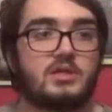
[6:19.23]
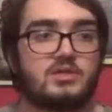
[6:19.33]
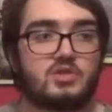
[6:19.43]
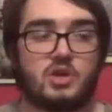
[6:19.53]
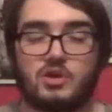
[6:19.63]

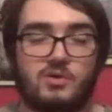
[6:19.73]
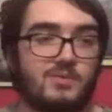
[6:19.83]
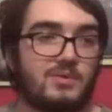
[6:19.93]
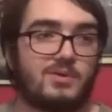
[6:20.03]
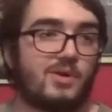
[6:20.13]

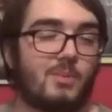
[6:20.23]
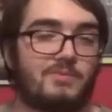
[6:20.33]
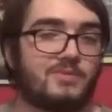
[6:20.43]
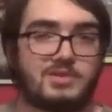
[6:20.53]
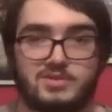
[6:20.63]
So
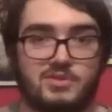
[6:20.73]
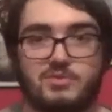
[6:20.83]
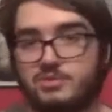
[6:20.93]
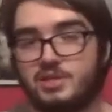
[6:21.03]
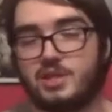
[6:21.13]
hopefully
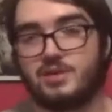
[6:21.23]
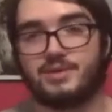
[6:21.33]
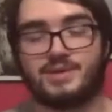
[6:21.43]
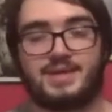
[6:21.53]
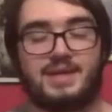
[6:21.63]
soon, you know.
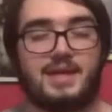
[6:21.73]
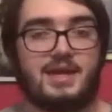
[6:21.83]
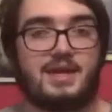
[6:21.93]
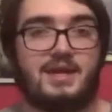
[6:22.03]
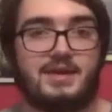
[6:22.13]

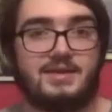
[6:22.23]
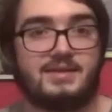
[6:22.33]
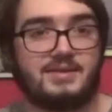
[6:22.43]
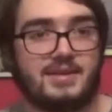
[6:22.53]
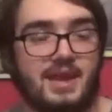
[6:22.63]

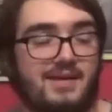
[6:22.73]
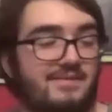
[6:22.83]
Yeah.